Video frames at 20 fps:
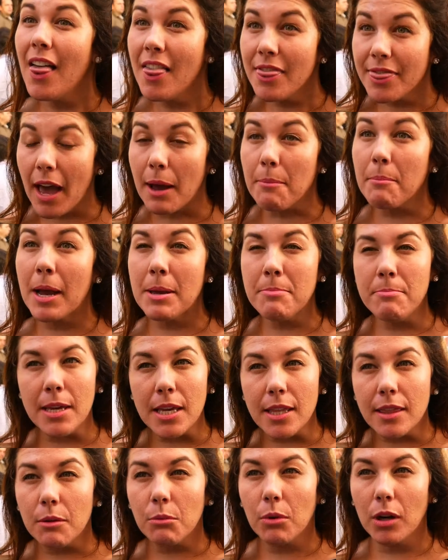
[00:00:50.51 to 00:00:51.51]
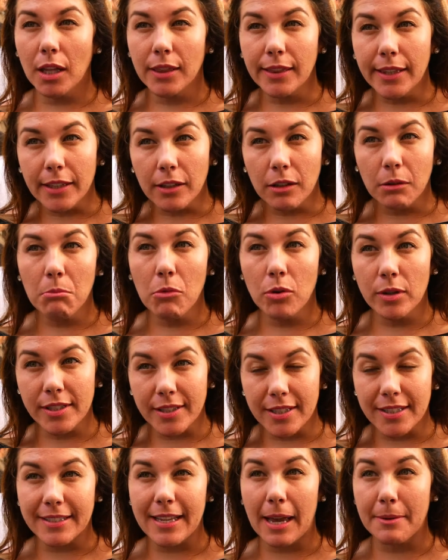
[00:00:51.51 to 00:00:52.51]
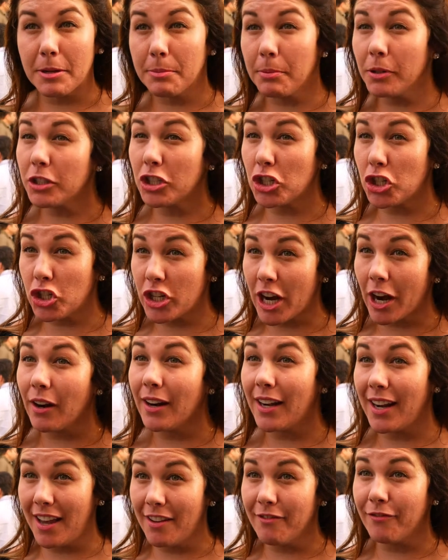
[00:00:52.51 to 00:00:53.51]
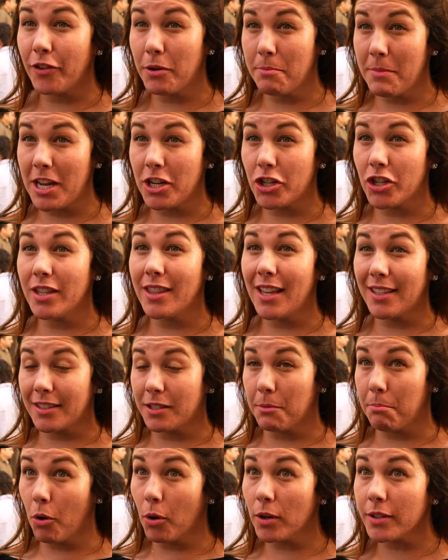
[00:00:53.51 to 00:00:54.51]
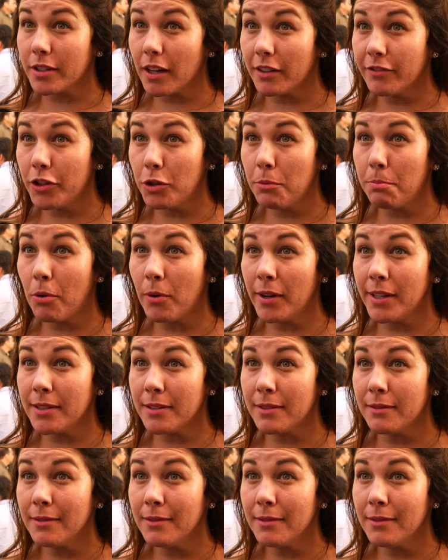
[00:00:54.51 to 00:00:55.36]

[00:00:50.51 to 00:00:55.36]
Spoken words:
That might mean that we're a little more susceptible to sharing information that supports our viewpoint,